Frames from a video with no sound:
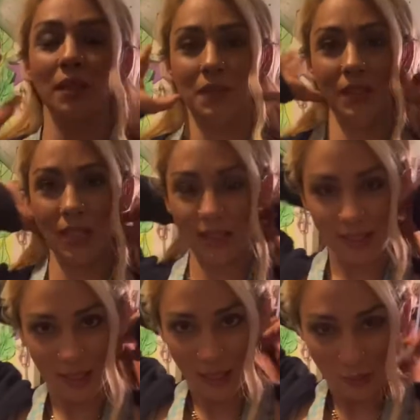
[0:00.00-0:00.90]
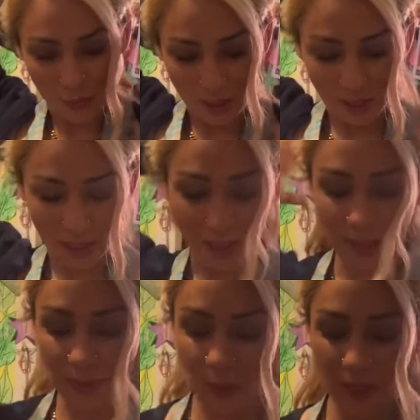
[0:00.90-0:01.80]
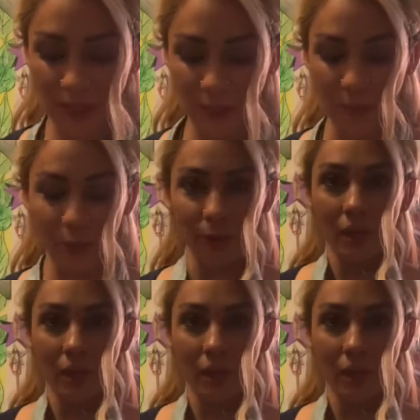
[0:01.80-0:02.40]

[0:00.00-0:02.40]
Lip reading: it takes a second, but again, it's pretty simple.